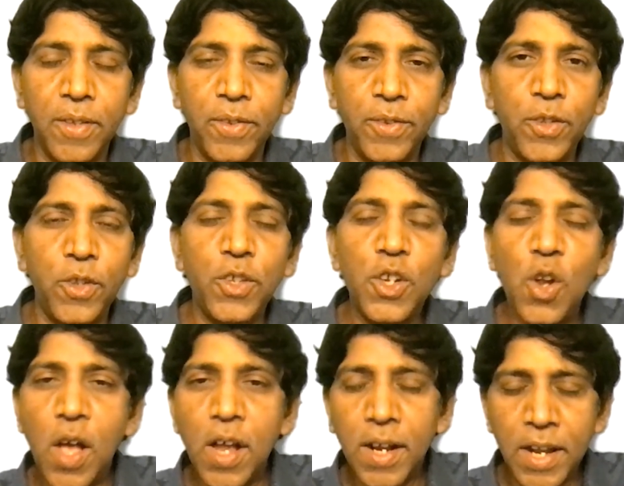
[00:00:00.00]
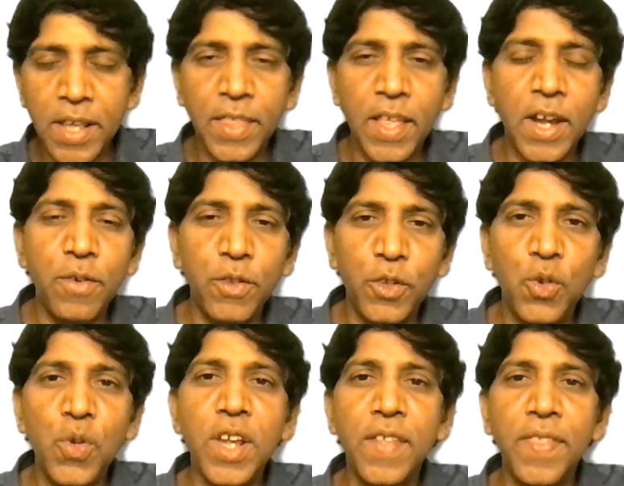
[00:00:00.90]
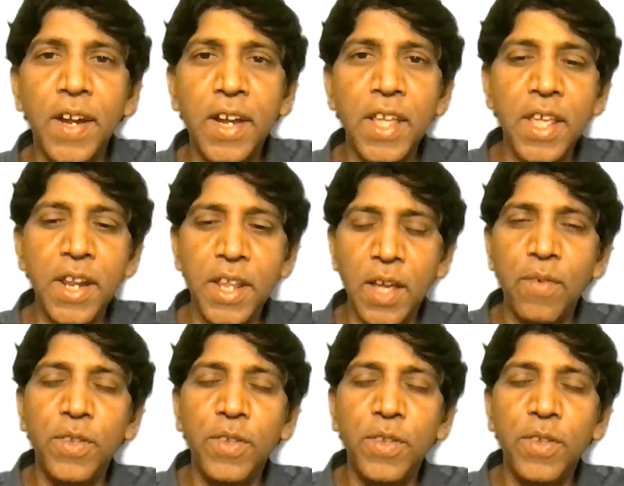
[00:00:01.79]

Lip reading: So snorkeling that he was doing in that area,